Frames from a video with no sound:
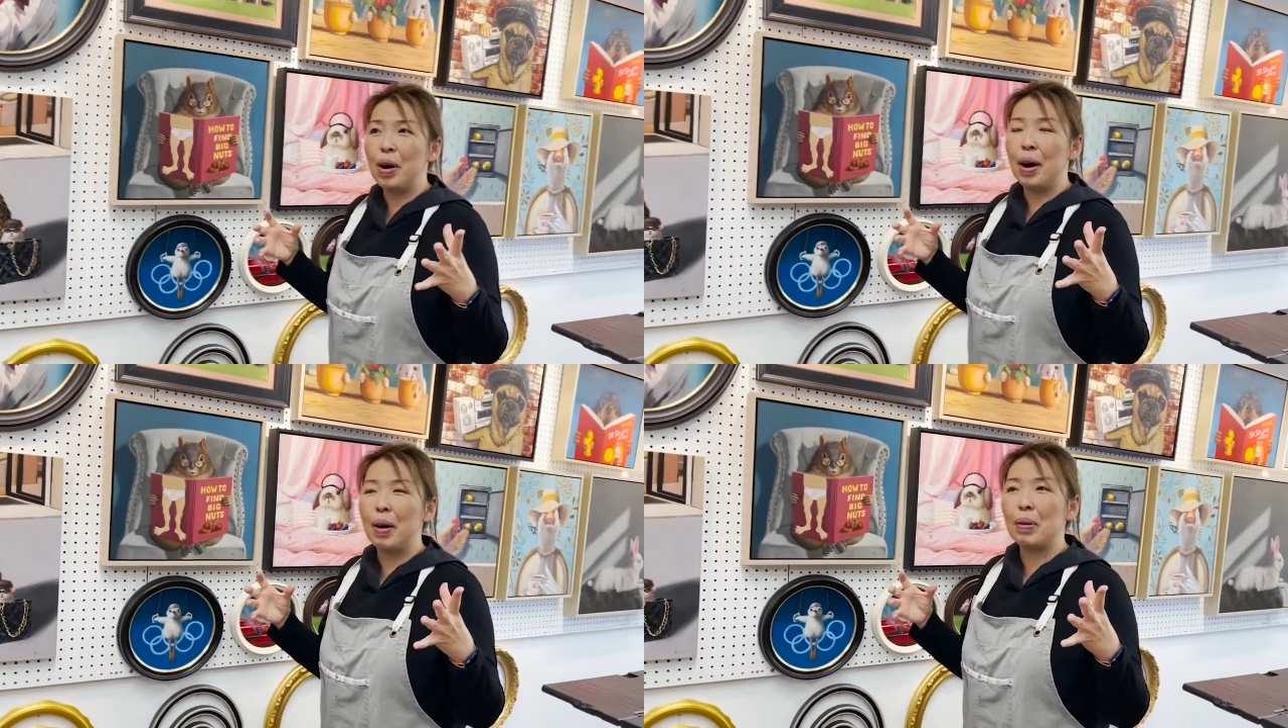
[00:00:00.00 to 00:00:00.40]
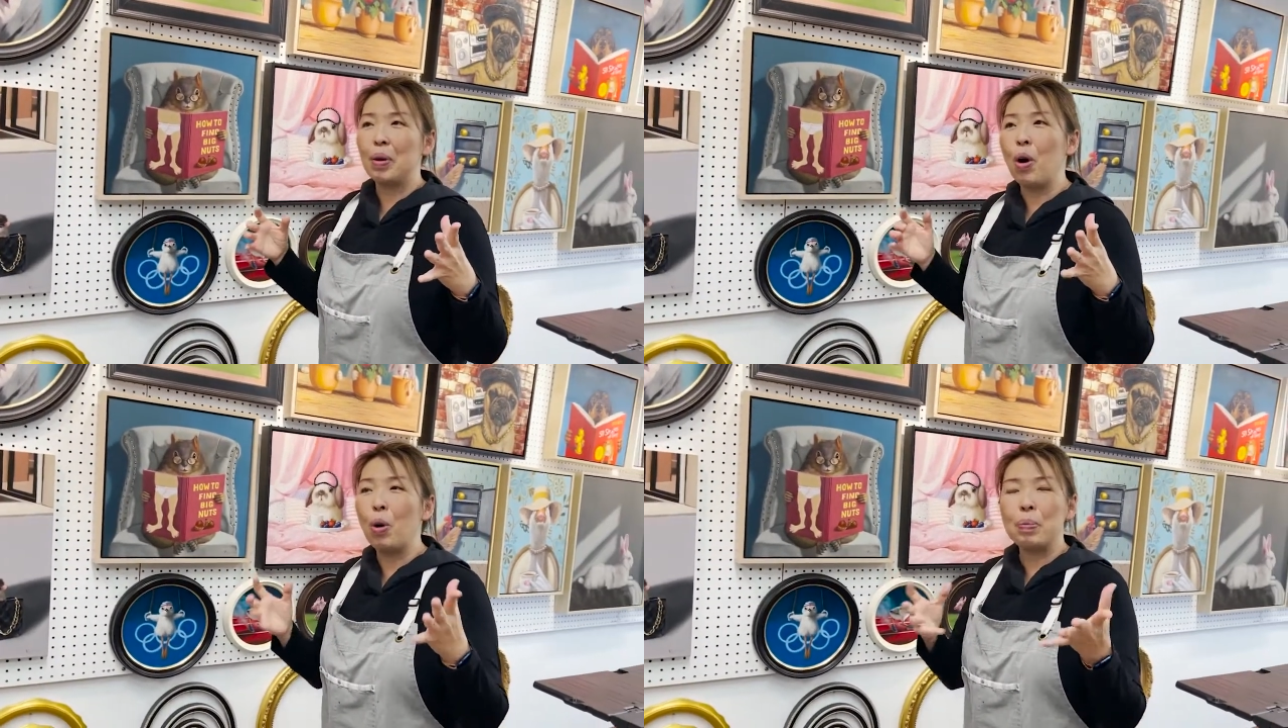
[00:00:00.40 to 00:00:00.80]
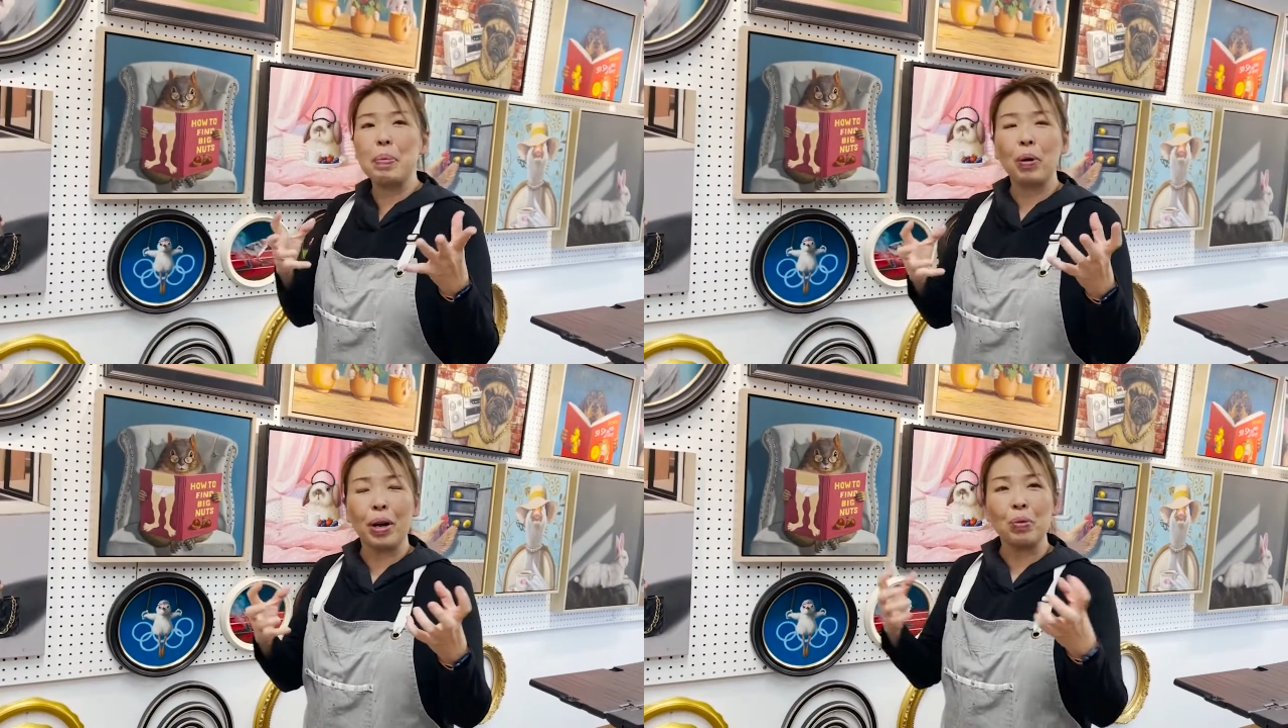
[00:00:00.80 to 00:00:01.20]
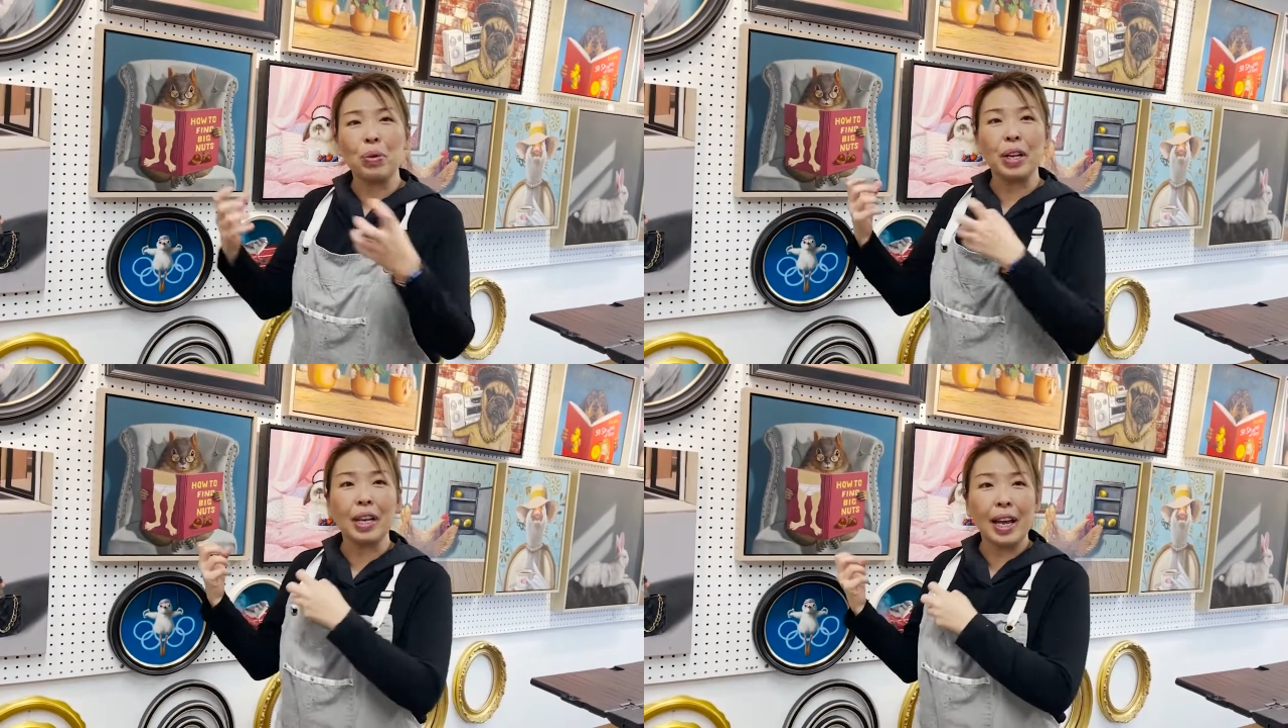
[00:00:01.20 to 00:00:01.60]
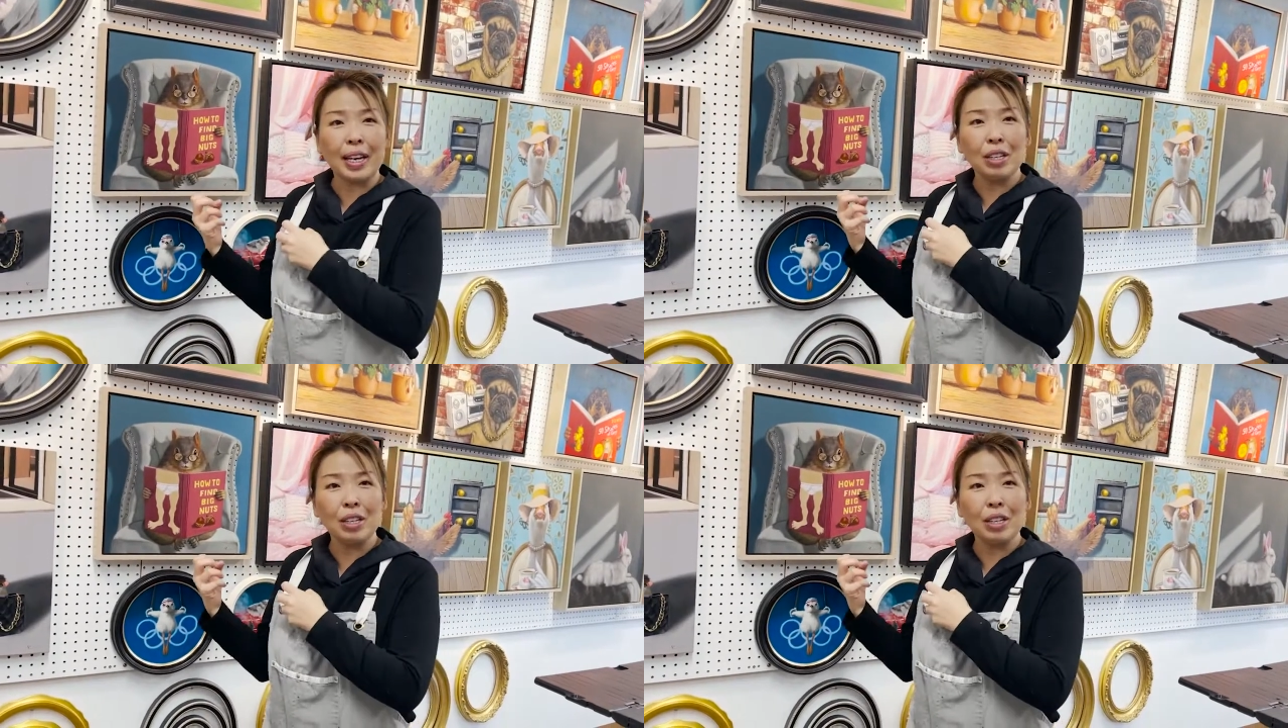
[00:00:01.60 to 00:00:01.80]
uh, hope people can relate to